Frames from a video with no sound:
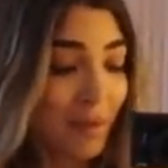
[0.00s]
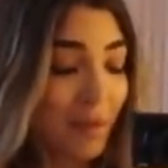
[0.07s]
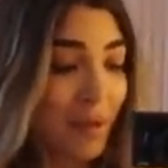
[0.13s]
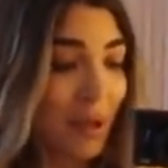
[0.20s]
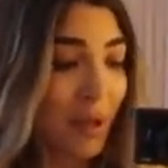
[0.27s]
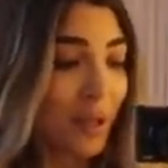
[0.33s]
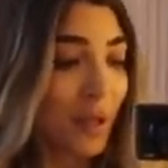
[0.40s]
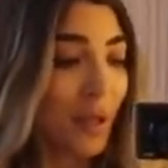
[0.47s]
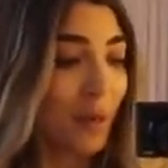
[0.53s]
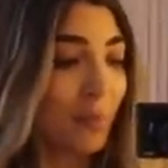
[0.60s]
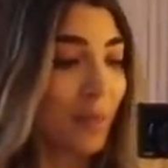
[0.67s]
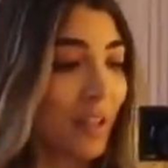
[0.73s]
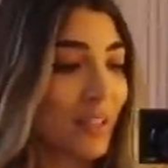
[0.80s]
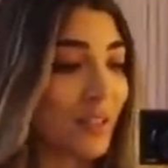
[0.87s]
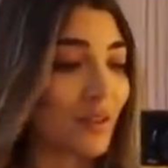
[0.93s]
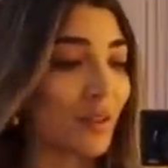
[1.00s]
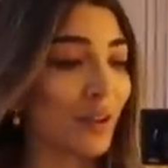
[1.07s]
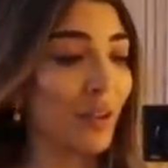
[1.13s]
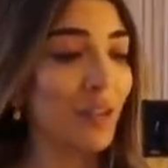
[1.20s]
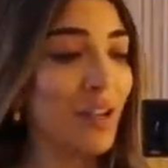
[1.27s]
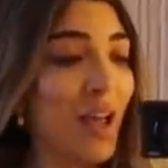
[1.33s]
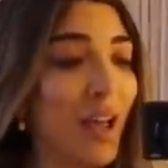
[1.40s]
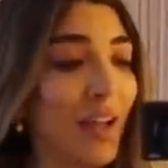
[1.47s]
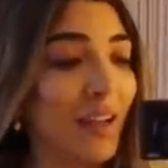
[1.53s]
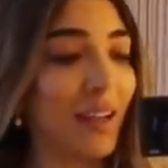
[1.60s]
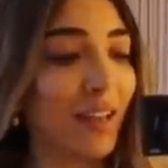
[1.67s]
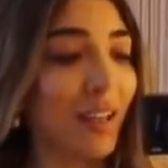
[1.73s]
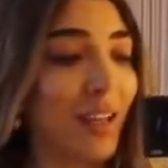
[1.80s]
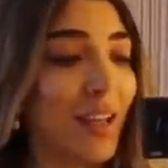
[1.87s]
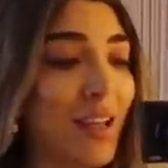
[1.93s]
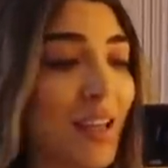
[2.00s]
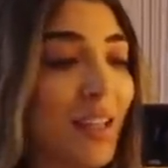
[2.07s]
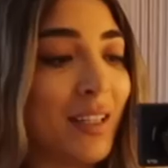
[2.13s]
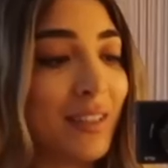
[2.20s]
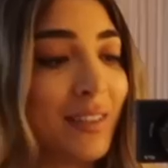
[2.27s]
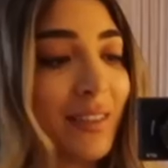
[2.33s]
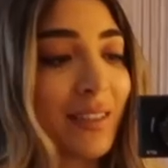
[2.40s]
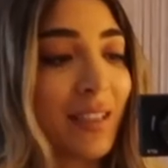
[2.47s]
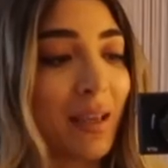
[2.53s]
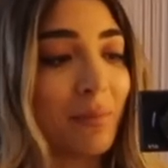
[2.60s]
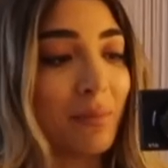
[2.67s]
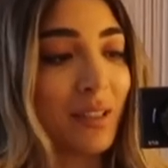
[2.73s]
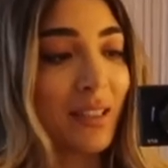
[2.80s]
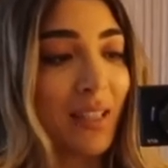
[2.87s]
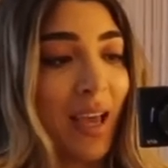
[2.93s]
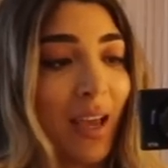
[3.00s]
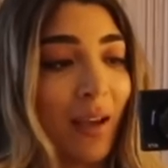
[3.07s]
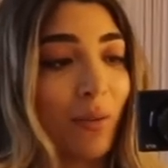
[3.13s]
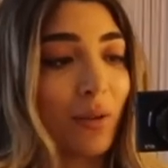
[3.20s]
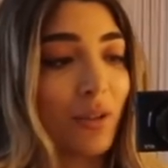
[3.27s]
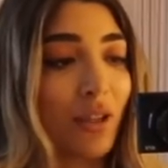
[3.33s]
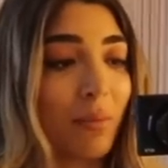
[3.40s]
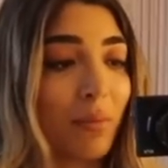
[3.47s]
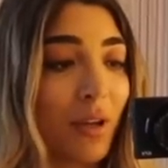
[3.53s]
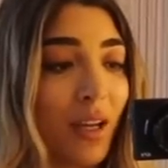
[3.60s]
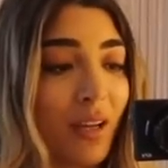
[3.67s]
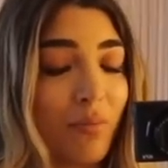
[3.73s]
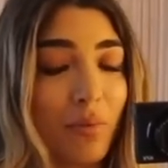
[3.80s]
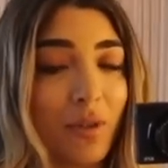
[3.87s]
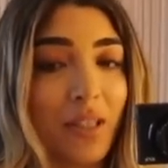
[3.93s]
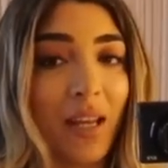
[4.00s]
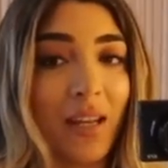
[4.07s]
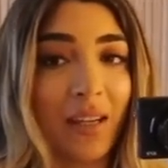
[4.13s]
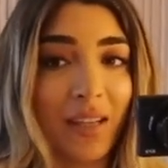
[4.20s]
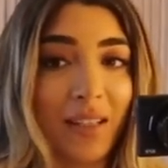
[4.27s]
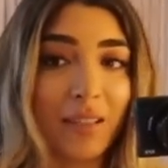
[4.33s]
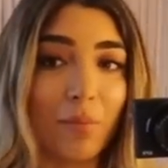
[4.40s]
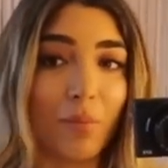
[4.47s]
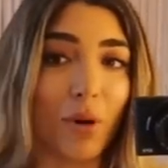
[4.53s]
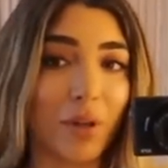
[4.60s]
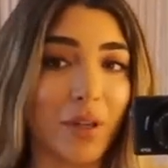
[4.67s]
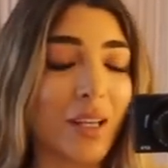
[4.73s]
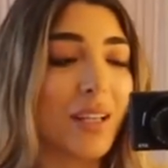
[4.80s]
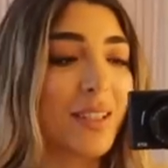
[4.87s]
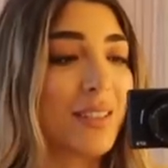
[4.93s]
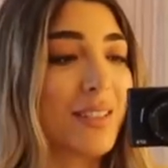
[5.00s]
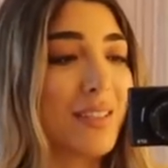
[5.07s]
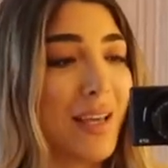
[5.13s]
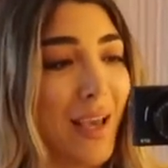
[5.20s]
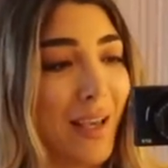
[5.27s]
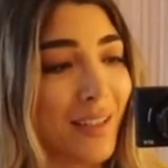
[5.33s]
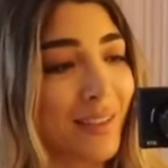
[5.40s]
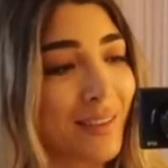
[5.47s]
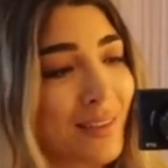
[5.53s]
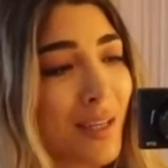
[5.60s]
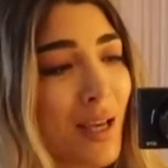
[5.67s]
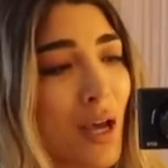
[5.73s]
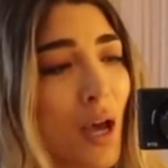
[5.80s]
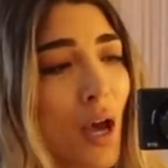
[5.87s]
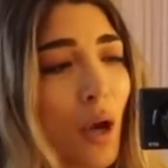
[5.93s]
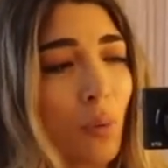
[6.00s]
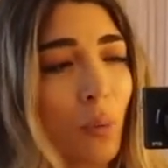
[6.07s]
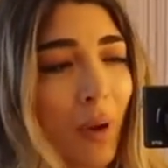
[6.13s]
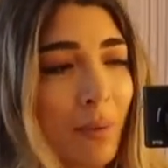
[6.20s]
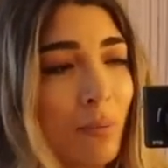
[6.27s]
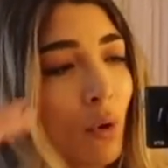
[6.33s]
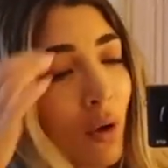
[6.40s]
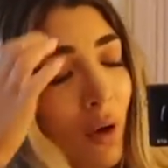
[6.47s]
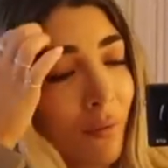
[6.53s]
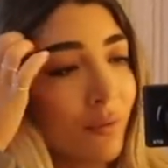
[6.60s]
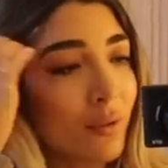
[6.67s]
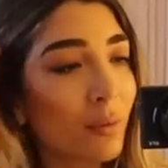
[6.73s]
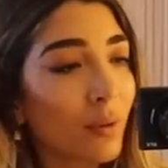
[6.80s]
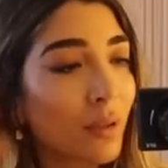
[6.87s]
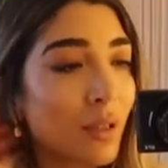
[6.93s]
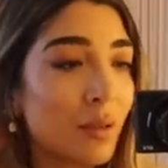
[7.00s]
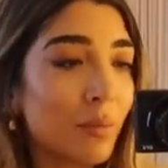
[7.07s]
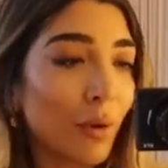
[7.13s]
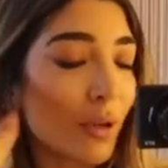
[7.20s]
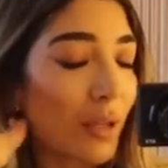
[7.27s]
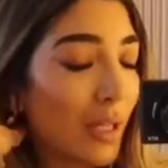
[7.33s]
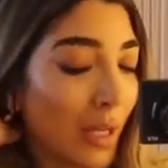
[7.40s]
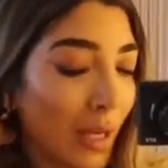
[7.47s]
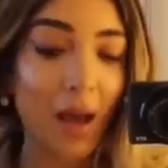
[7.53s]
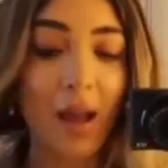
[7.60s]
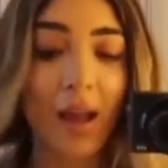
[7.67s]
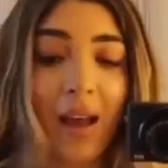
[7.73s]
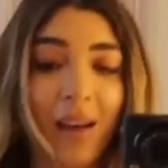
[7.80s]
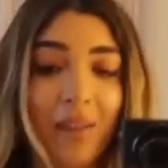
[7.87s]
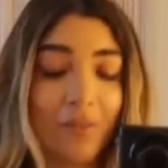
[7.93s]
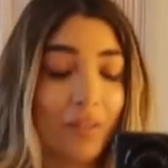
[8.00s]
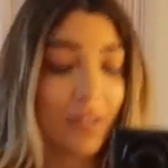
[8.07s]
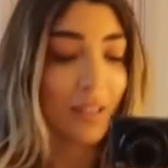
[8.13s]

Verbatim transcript: Milano blazer on, a little Skims tank which I'm kind of pretending is a body because the tanks are way more comfortable than the body. I have